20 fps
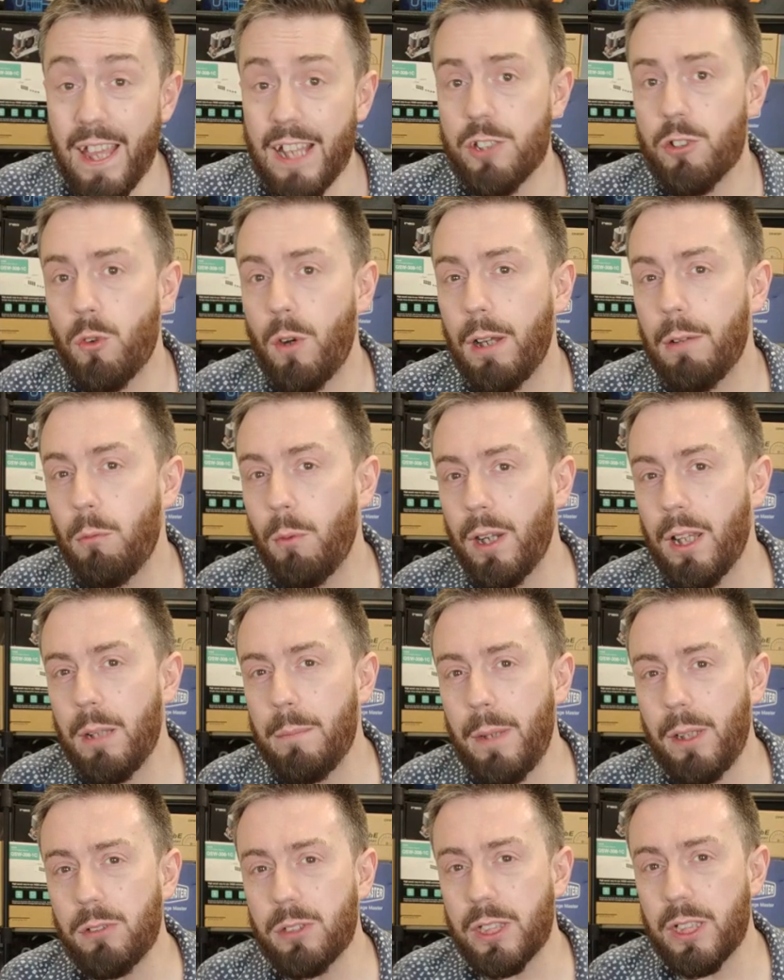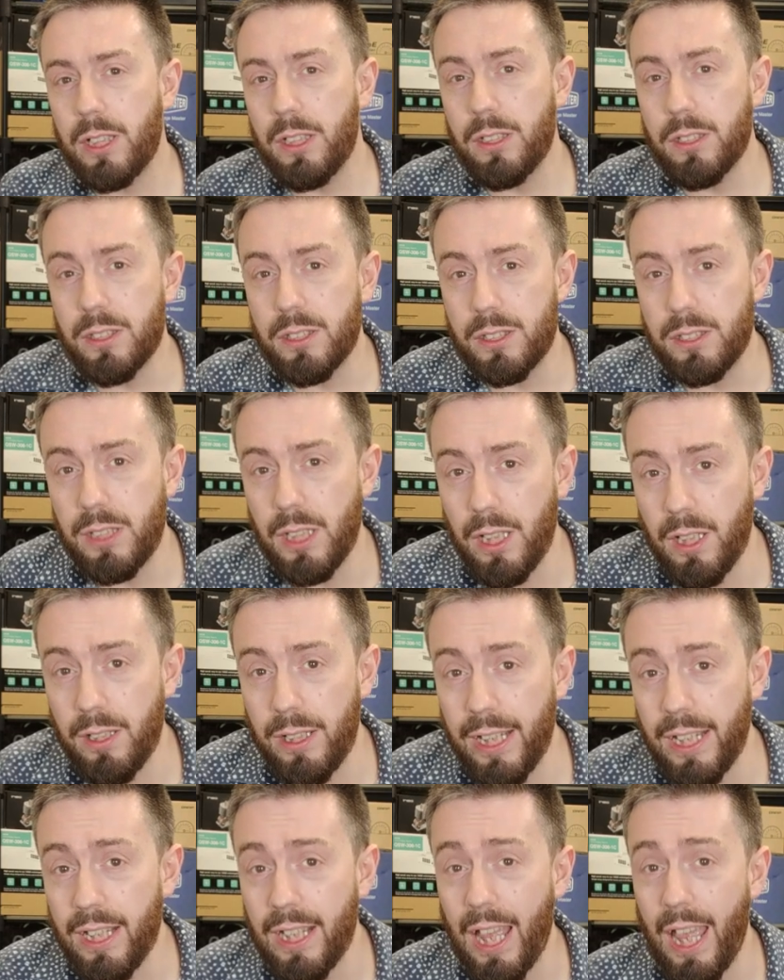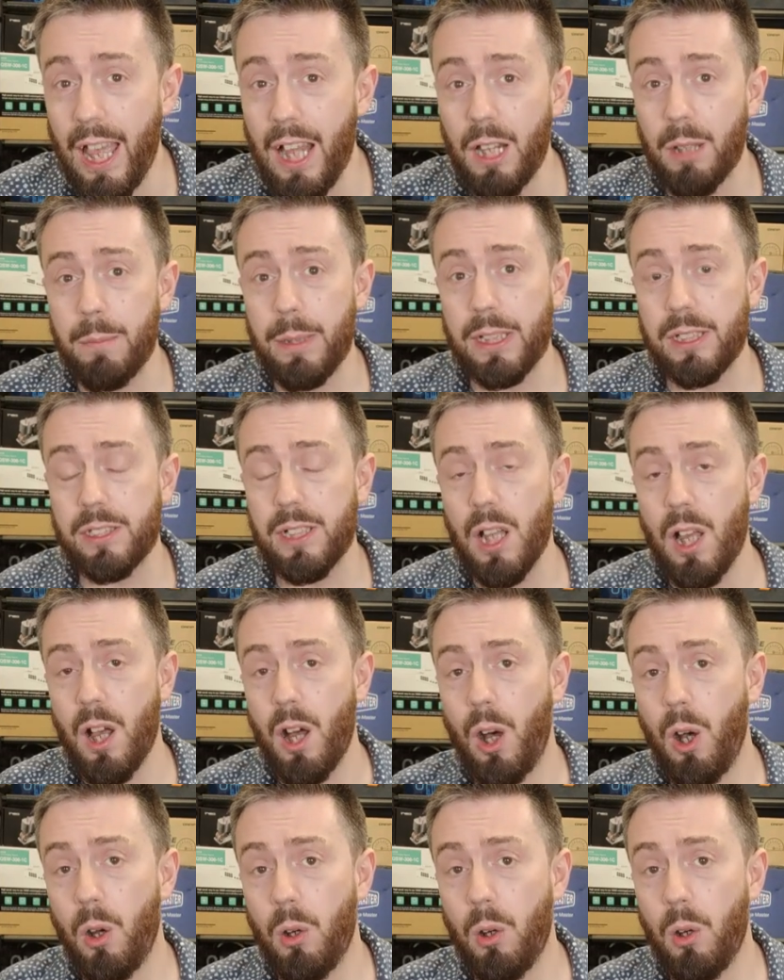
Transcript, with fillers: That's right, one of the most concerning elements